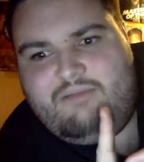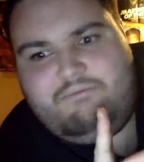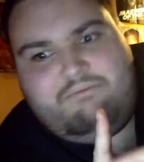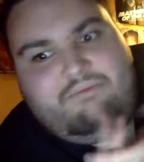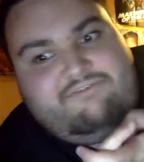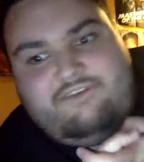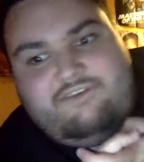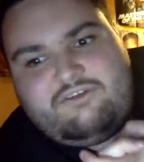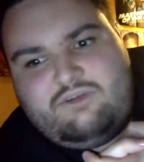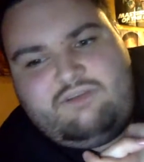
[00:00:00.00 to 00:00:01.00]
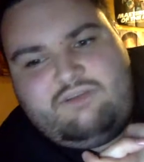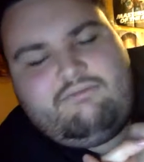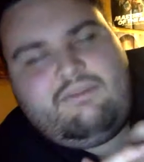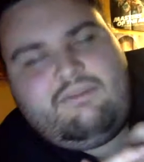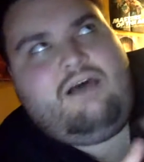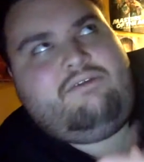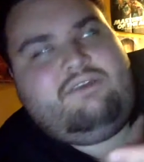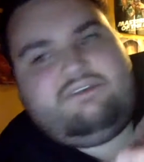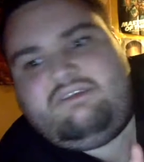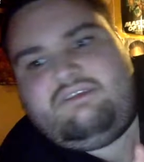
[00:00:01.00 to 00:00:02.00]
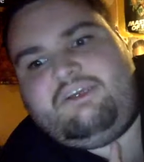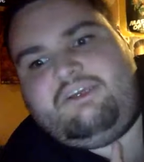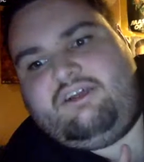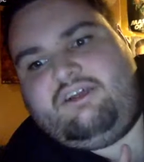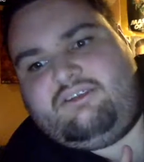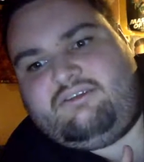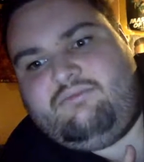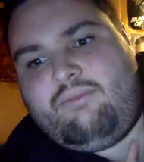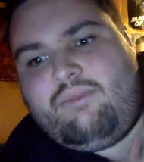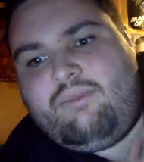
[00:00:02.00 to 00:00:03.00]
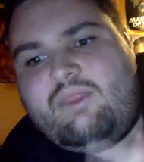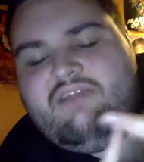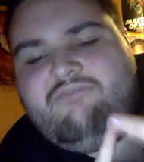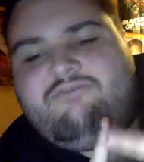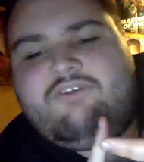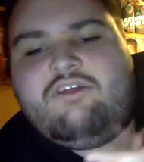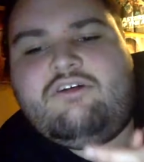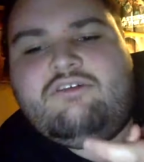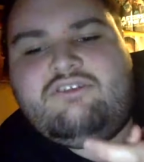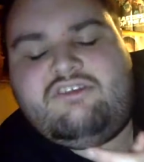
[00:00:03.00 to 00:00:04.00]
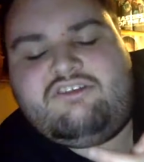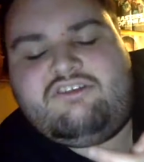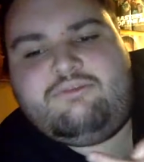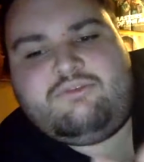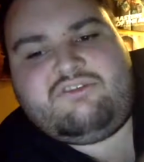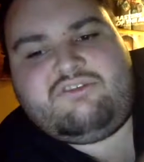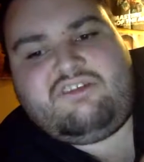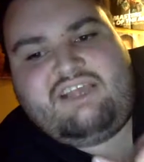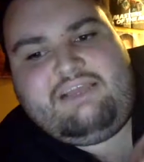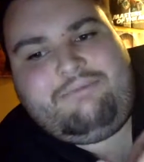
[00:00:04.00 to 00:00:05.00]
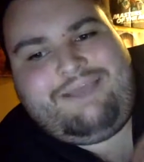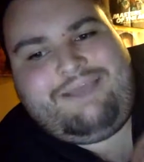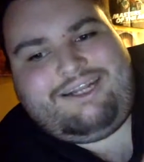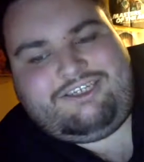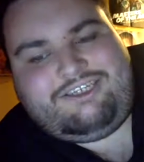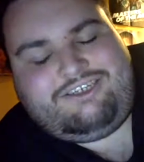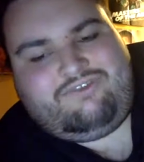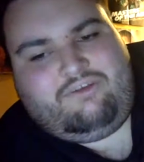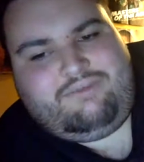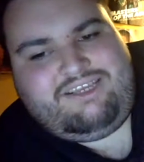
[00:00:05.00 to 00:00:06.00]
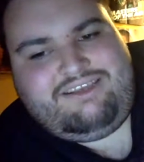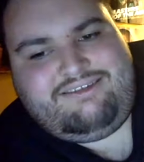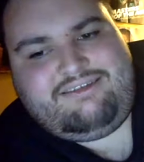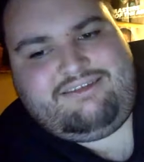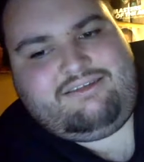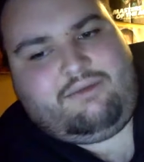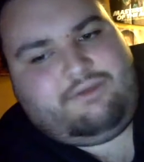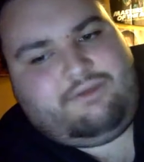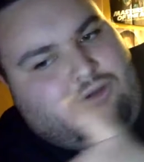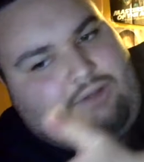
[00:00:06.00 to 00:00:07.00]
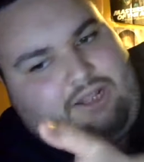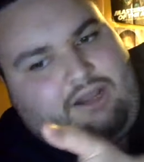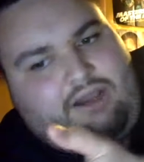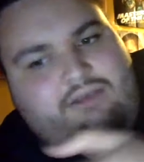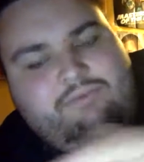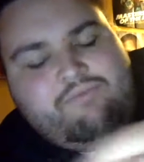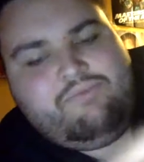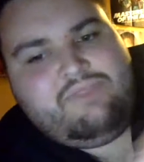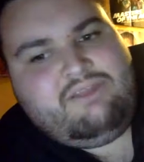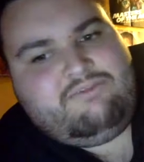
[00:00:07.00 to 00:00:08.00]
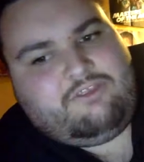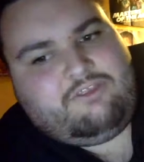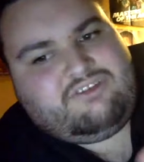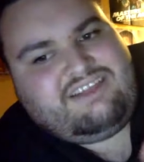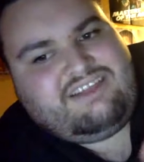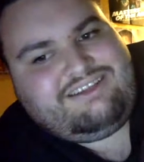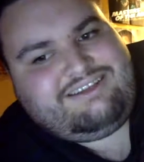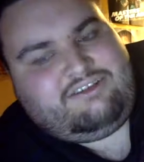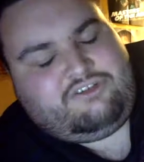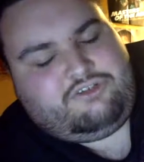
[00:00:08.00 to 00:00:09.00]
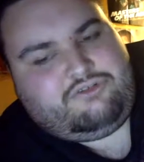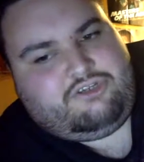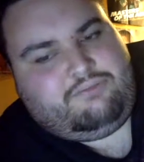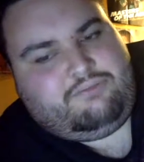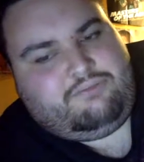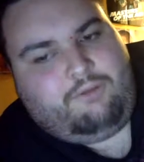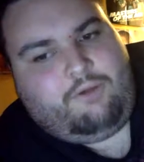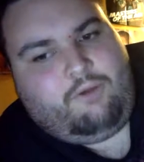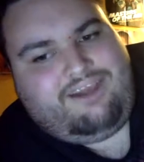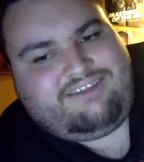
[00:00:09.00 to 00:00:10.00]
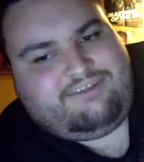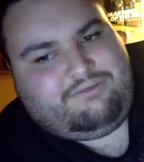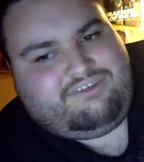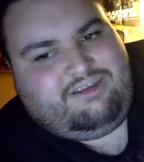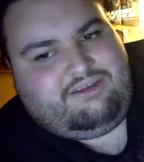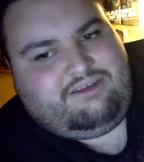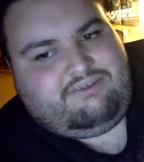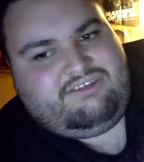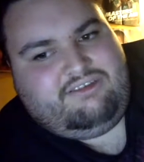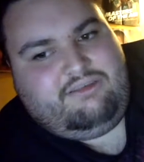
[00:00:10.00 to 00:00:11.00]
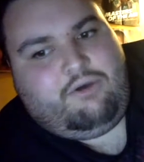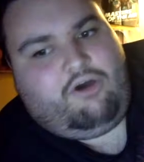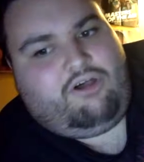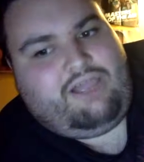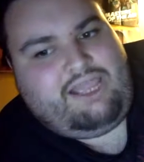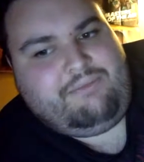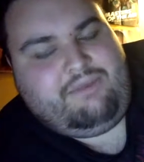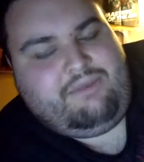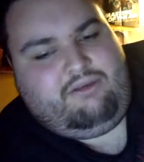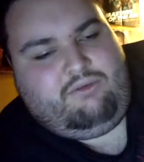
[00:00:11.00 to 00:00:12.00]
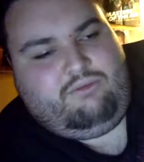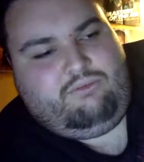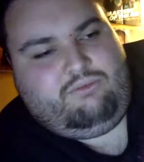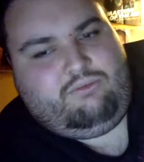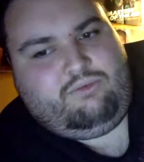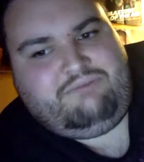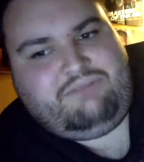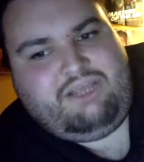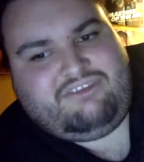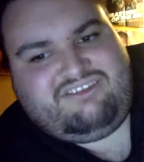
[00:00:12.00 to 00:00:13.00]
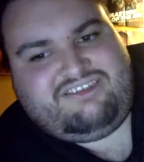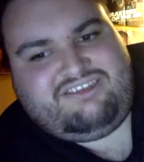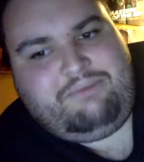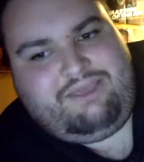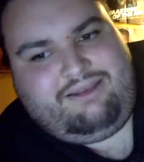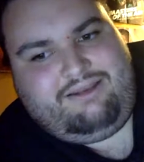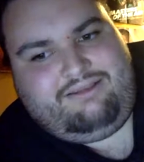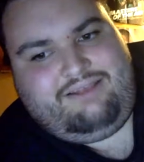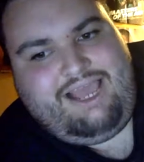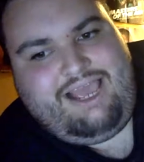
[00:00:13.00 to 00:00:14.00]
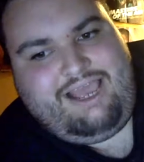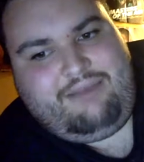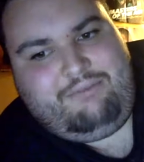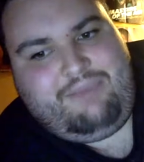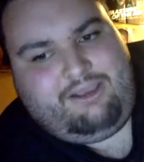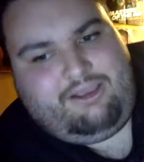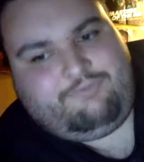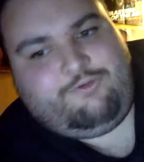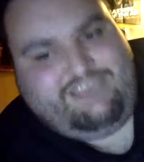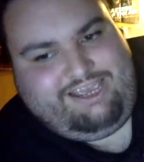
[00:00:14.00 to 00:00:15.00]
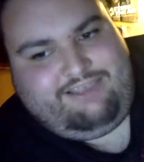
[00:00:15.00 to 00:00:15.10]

My first one, obviously, because for those of the superstars that he managed from ECW going on, for those that didn't do good promo-wise themselves, Paul Heyman would be able to step in and make up for that.